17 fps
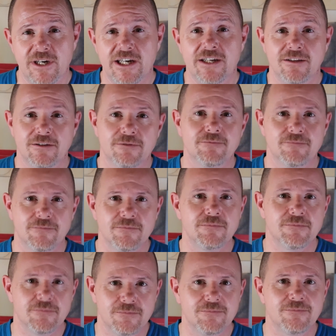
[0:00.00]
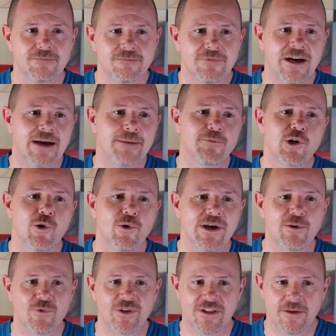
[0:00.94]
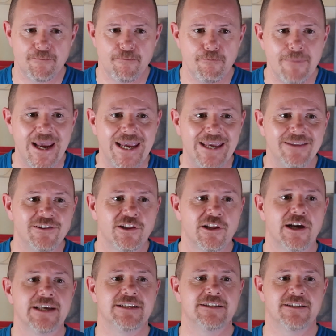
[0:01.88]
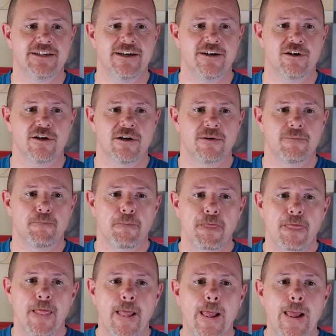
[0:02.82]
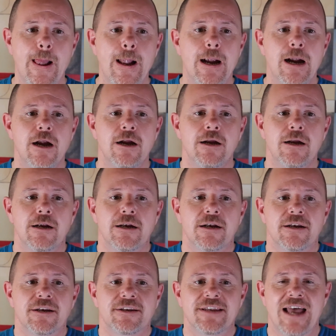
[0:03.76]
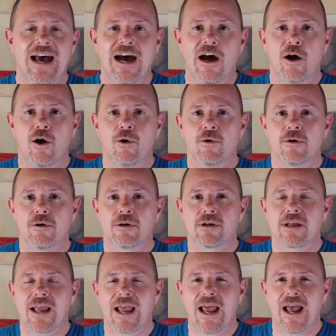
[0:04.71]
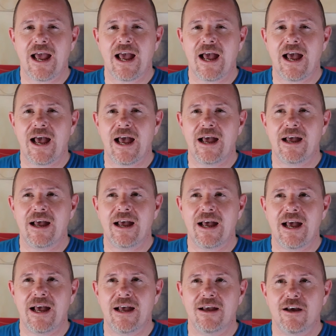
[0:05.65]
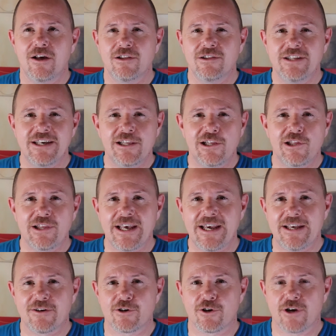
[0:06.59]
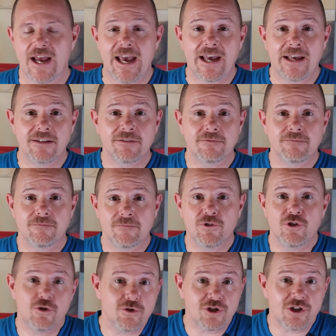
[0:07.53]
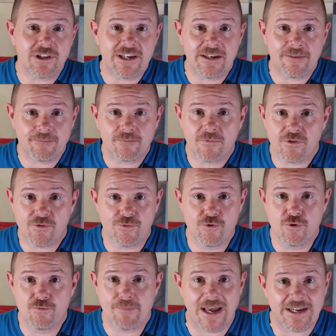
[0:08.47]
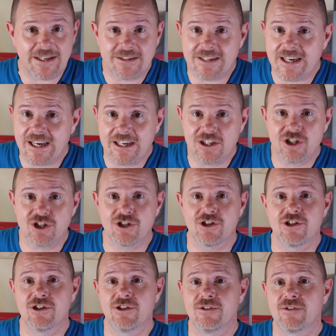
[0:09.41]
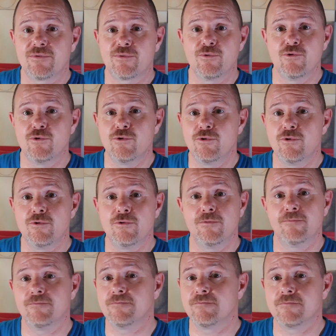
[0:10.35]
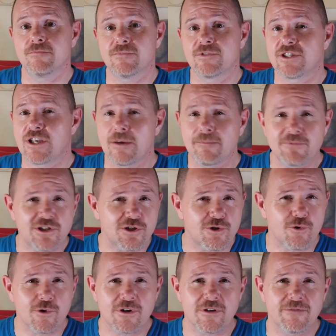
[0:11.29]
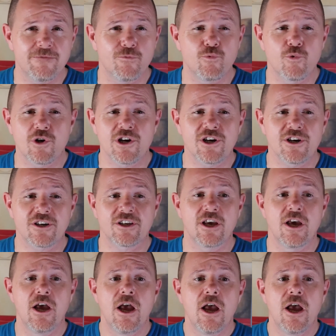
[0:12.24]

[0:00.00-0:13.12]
but I'm going with the main lines here. Now, a little later, and usually through meditation, through some sort of work,